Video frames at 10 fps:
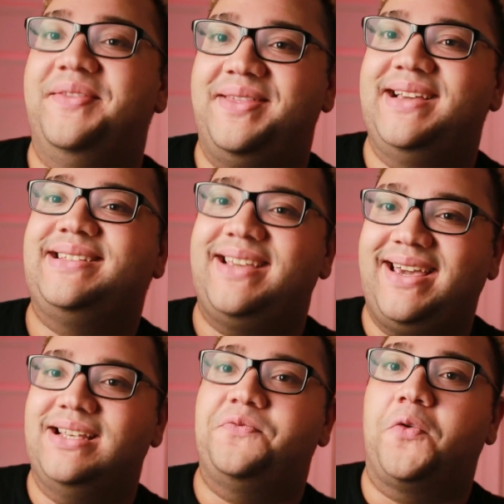this
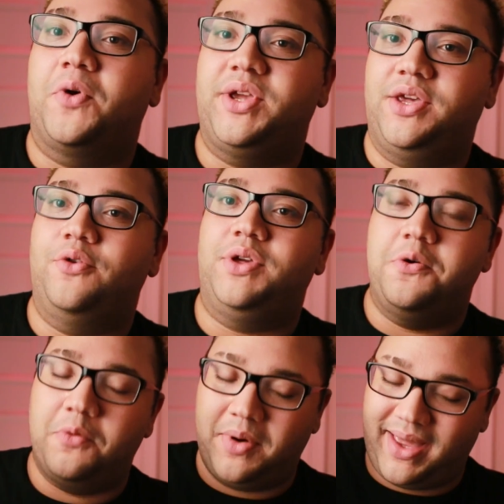is for you.
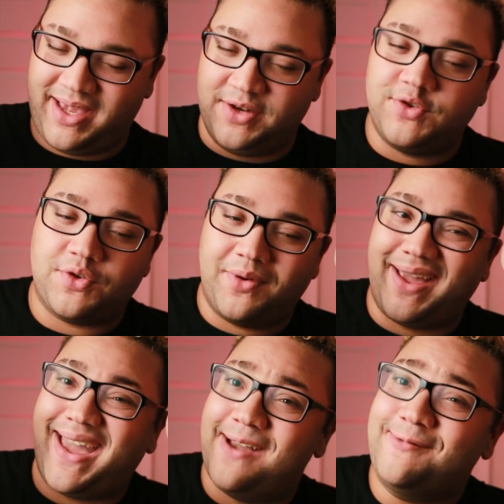You will
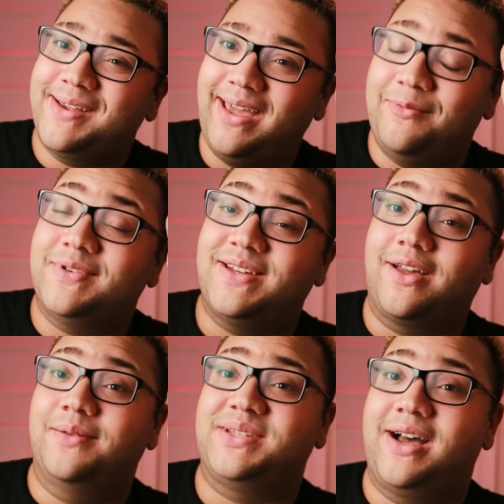enjoy every image
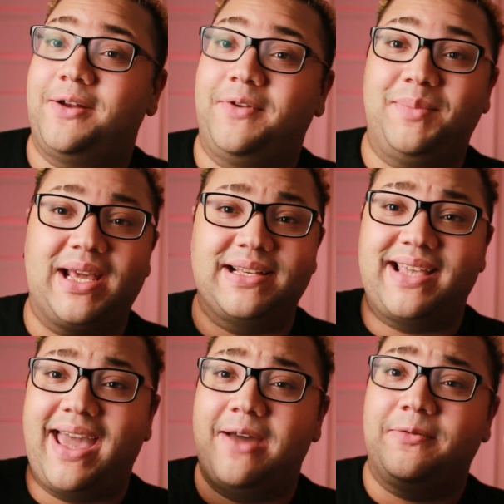that comes out of it, because
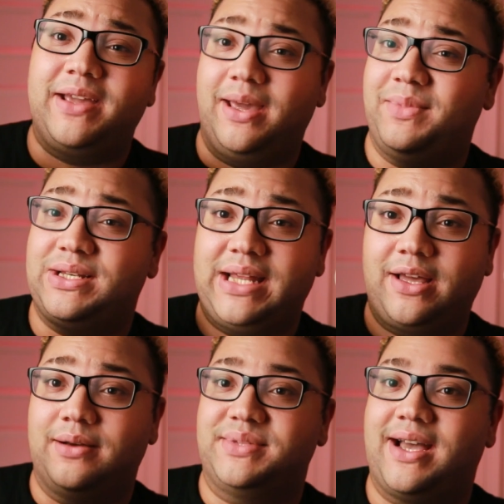every image that
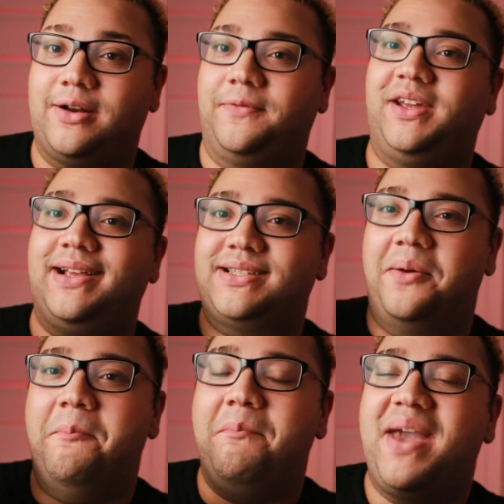comes out of it is
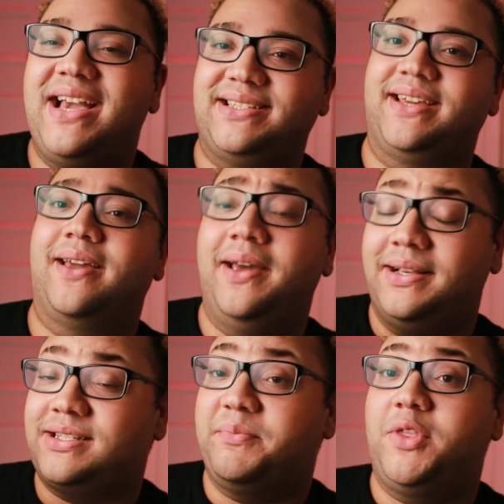amazing.
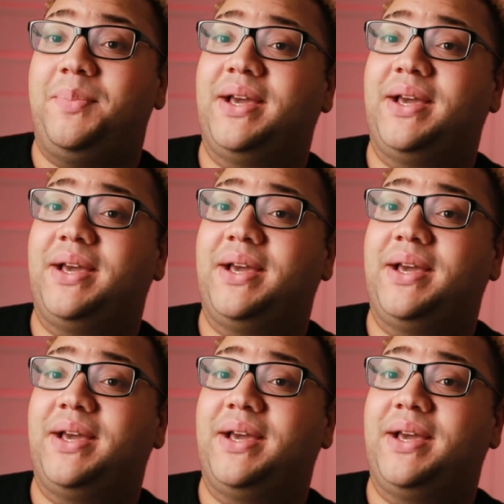Some of the